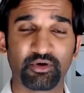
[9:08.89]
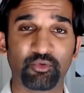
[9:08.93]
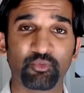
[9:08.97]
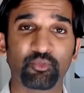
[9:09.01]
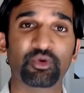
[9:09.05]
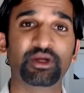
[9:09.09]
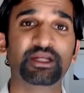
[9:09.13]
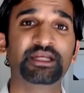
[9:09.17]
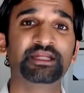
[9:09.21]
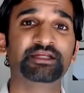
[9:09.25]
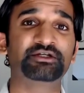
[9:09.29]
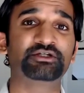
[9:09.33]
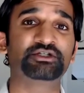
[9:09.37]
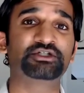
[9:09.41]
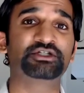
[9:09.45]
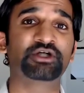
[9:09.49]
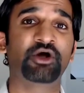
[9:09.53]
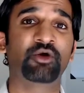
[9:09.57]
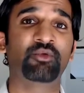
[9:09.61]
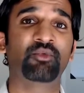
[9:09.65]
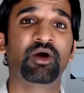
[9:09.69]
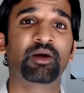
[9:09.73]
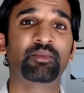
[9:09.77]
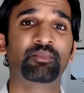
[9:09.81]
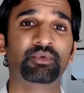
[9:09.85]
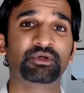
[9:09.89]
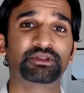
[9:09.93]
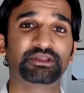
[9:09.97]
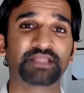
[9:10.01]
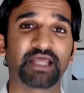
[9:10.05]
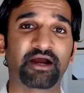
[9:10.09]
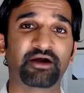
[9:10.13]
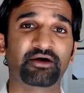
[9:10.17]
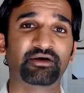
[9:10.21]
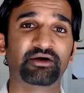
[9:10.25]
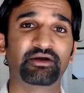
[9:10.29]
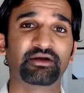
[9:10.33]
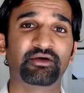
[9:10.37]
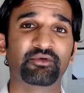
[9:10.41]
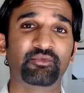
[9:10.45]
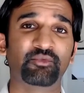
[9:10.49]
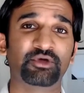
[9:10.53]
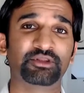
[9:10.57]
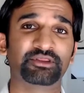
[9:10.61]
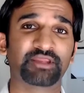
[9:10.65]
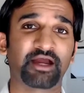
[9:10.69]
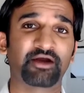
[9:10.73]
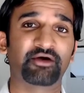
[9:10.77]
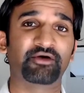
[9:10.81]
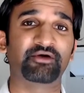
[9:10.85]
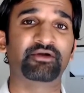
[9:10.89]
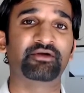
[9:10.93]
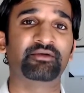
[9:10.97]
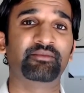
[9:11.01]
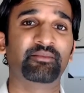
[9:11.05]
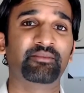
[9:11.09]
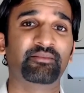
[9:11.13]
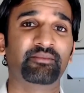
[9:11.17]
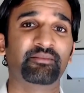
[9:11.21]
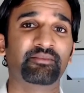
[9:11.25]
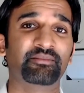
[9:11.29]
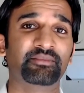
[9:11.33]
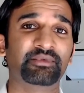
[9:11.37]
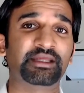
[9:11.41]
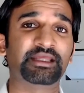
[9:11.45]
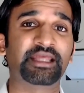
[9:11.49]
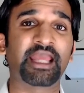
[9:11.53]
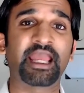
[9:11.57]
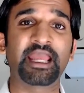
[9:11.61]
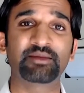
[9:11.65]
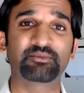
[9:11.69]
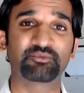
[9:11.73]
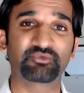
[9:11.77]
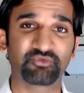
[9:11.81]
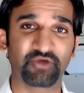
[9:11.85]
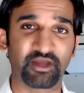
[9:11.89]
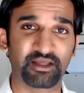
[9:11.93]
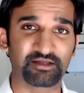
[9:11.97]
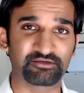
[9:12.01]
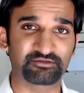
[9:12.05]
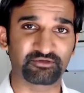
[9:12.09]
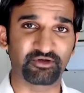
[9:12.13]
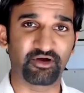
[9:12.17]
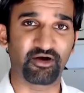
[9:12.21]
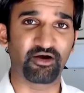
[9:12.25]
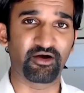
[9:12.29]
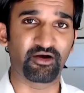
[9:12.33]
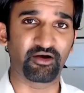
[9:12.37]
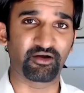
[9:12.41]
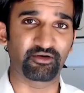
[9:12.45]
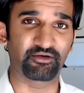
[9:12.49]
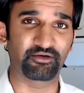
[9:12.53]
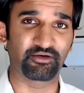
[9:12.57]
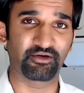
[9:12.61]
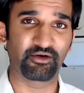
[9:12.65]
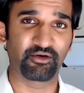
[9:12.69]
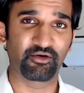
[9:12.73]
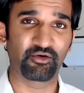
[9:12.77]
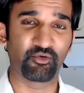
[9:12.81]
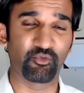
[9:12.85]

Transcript: we need to show up with our game face on,